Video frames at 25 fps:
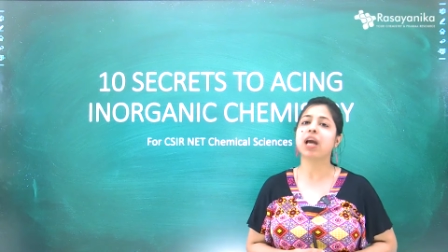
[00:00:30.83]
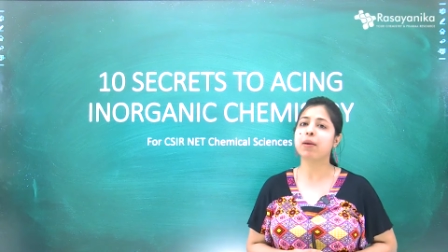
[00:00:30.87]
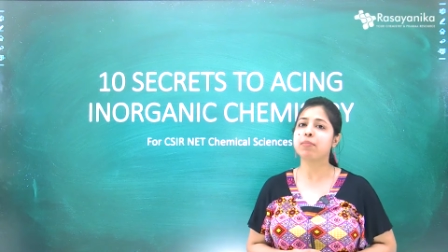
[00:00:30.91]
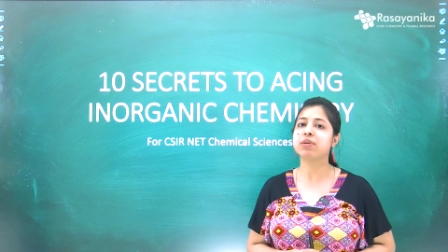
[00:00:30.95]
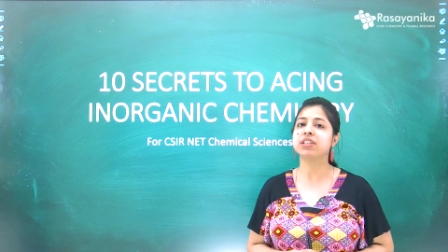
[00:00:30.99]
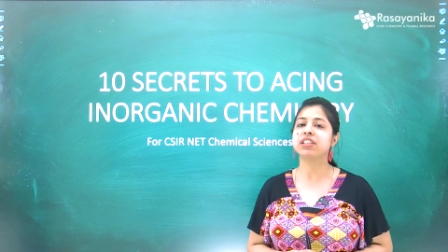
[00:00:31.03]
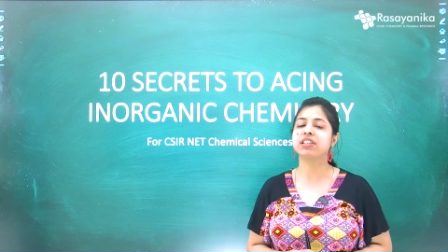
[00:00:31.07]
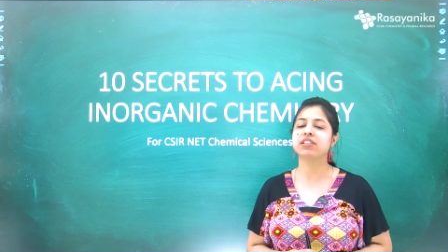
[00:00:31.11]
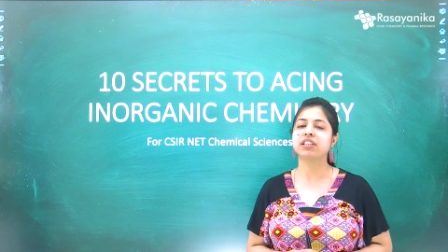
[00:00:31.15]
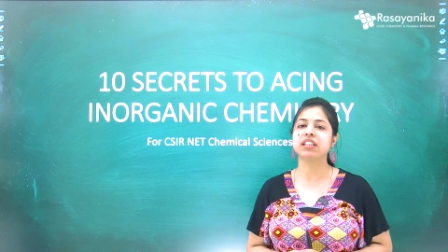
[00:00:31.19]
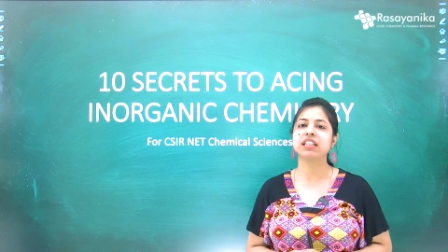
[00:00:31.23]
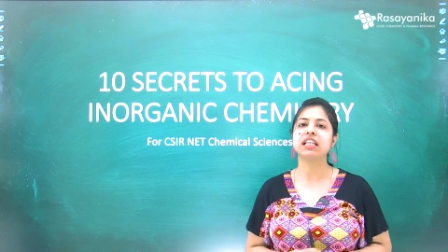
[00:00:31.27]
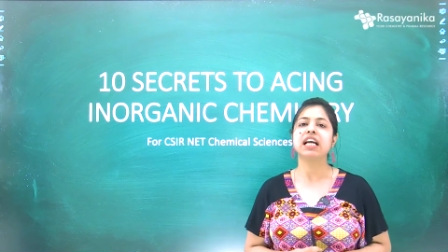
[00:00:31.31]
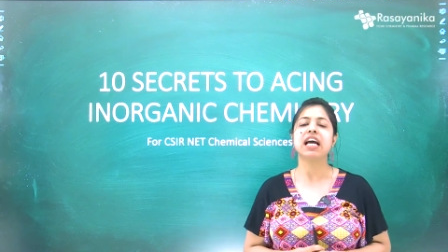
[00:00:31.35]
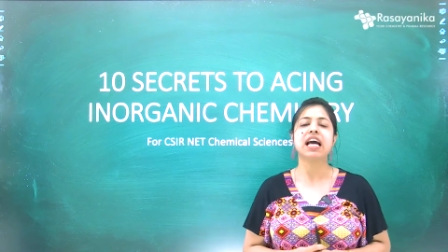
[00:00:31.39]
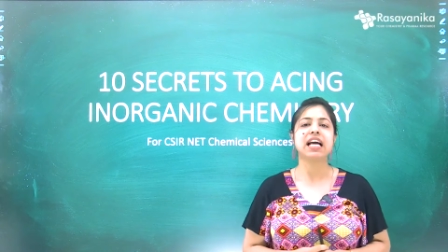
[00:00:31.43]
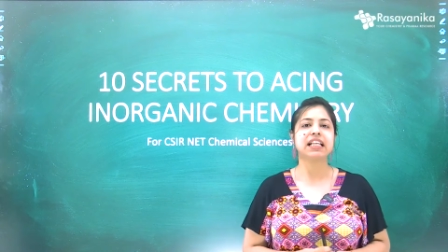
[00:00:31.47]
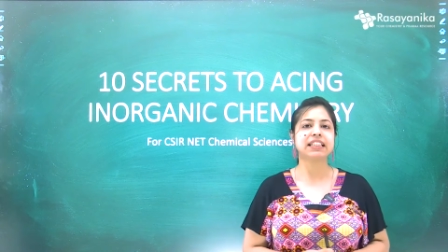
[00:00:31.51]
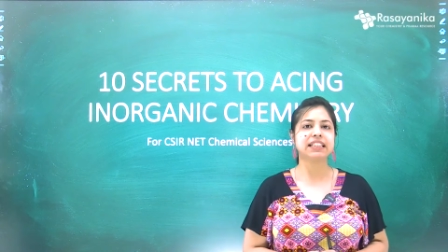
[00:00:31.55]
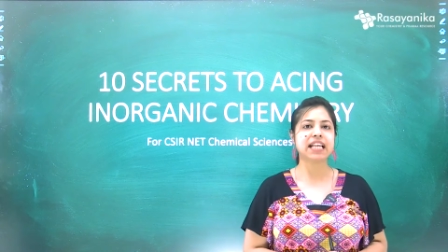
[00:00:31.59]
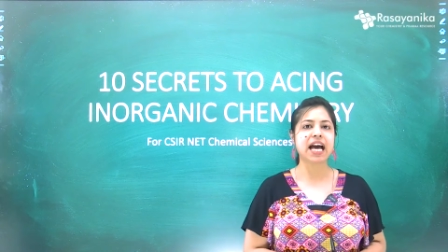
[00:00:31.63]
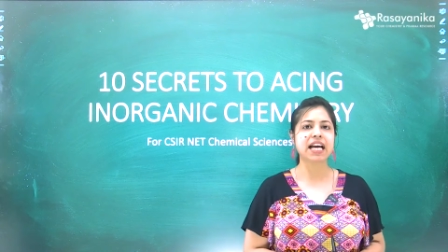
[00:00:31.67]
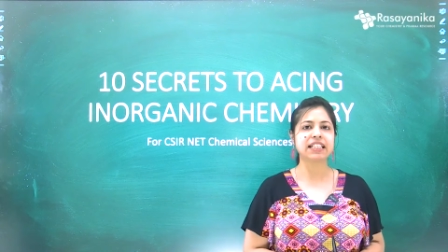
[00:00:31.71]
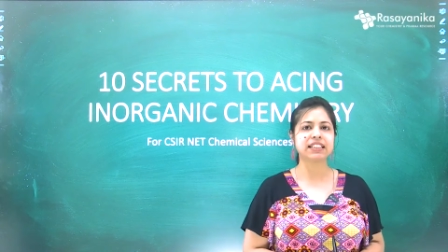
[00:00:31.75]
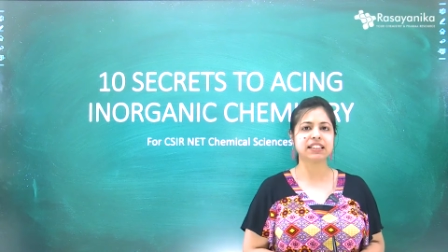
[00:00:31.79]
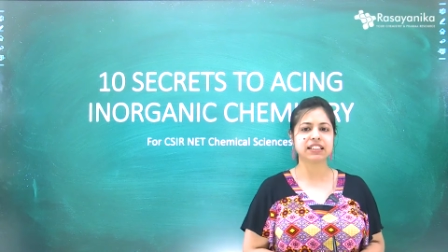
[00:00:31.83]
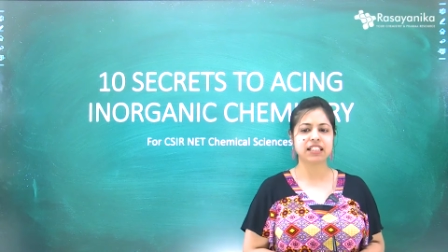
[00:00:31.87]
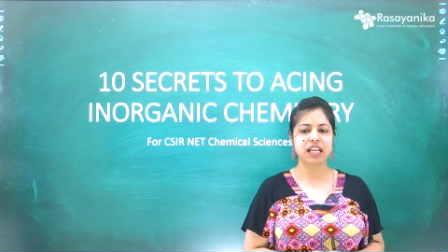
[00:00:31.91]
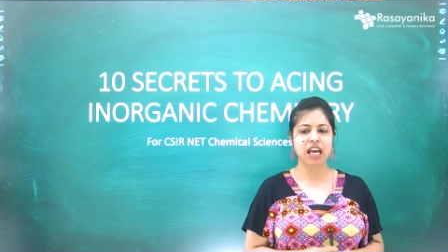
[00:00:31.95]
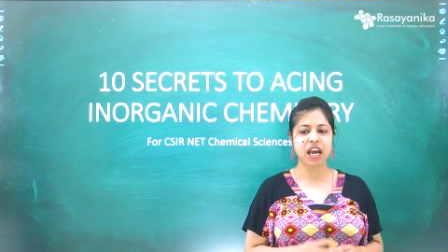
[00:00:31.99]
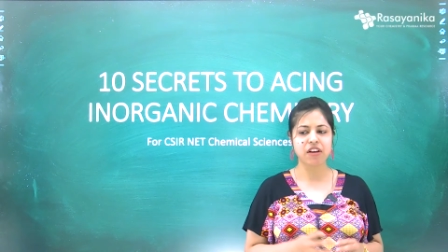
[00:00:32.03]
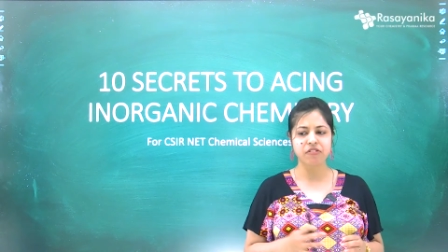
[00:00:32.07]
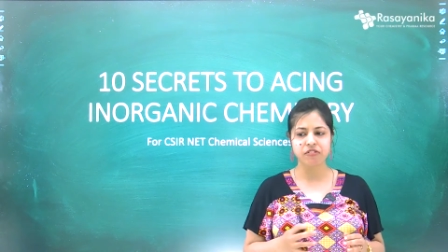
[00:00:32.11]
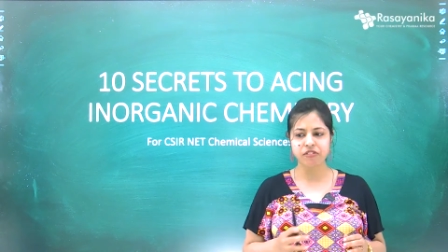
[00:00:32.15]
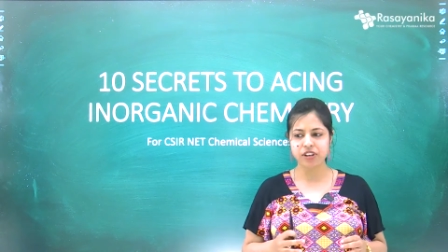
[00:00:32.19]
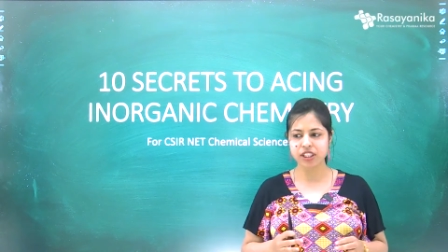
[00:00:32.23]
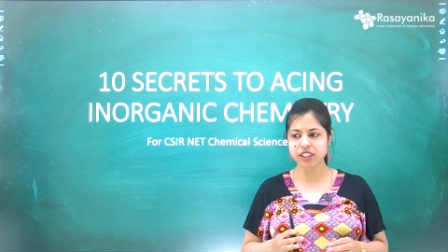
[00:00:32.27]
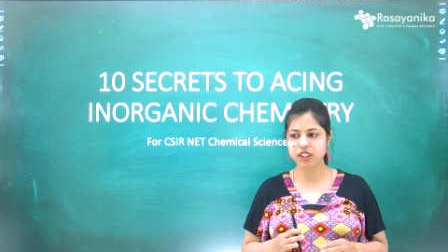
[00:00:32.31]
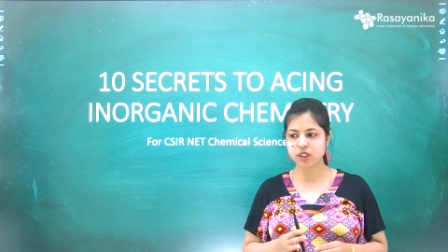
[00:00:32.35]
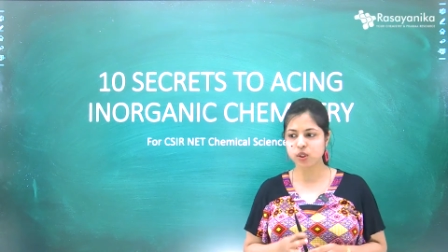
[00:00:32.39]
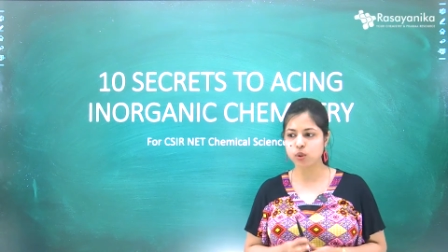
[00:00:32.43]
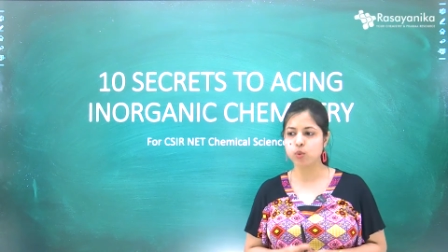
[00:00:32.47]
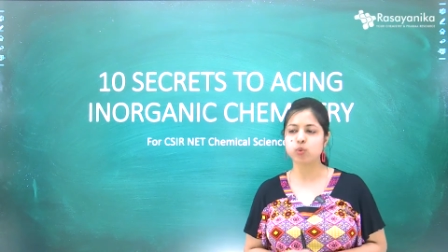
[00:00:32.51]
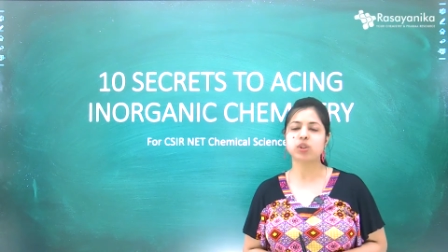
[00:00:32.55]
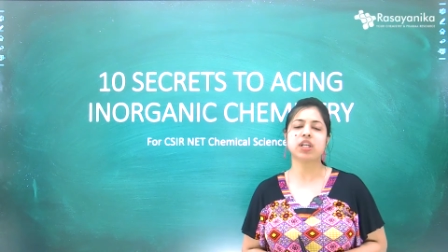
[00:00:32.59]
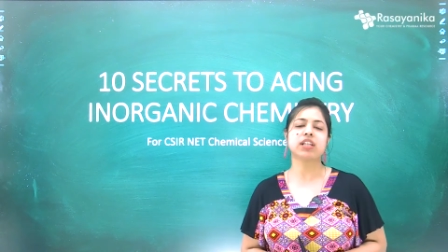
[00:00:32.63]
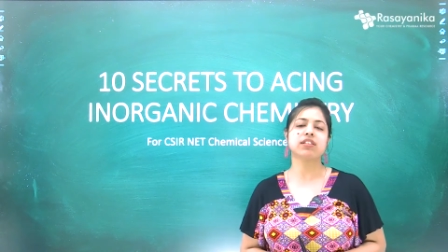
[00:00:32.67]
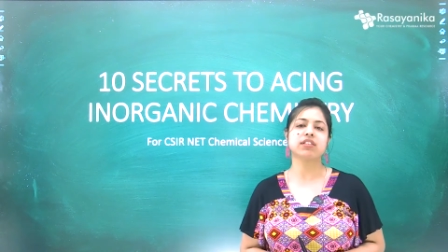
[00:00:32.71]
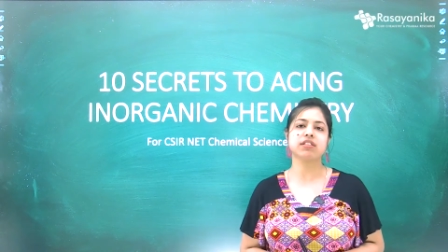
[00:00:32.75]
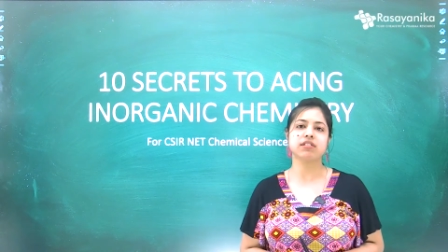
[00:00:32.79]
chemistry that every
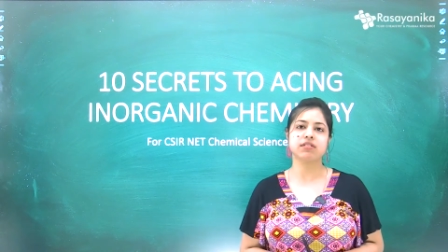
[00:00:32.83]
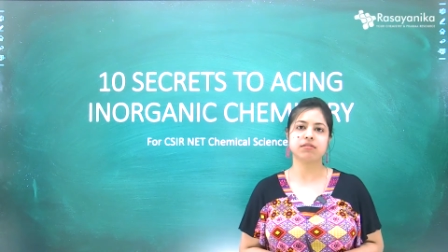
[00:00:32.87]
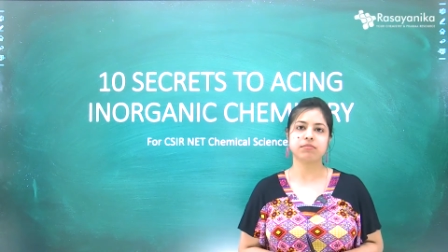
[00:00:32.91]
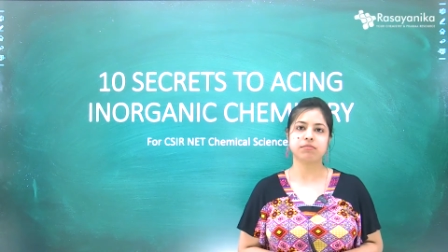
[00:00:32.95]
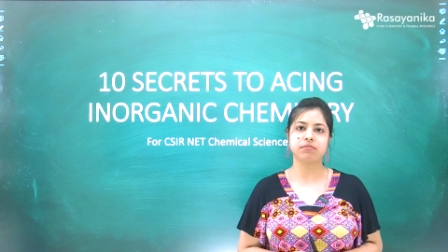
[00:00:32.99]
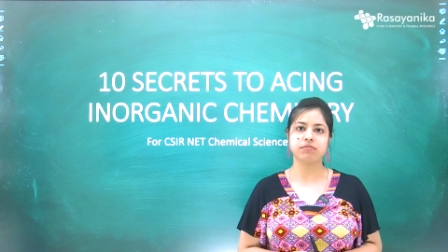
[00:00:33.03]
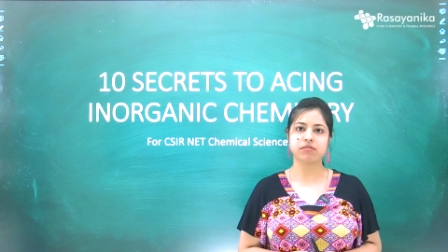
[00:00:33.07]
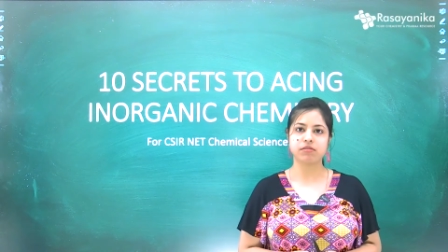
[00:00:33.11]
student